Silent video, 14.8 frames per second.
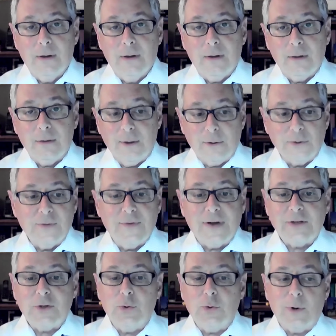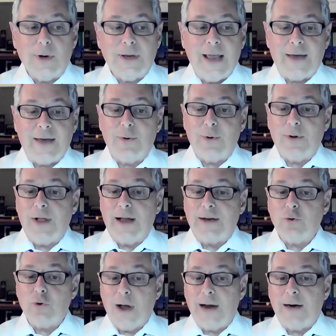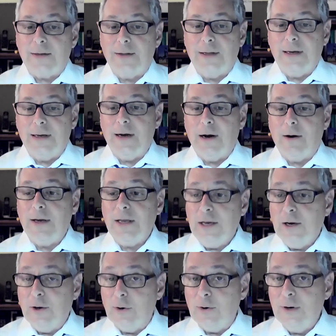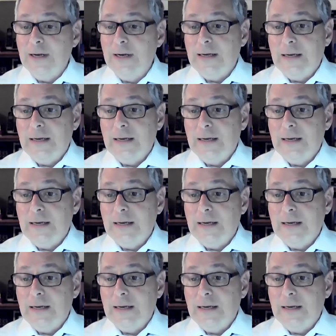Those of us who are gathered electronically are here